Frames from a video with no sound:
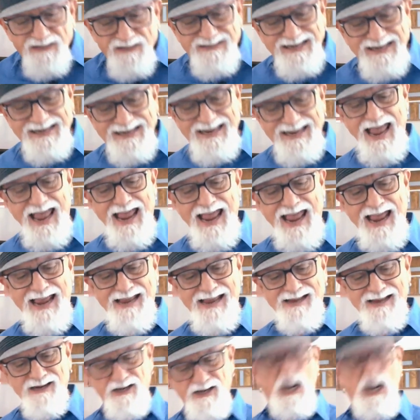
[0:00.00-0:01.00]

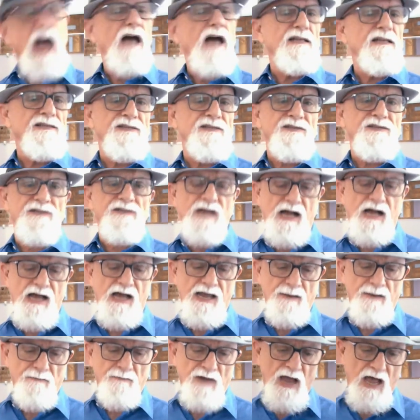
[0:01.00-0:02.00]
decay, God's
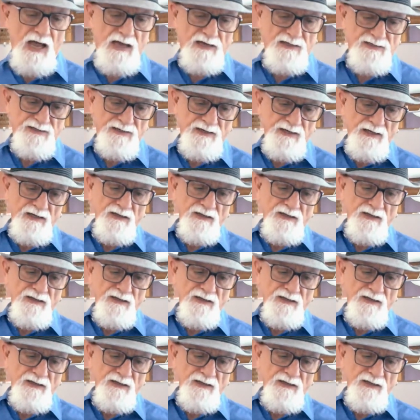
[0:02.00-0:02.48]
time, not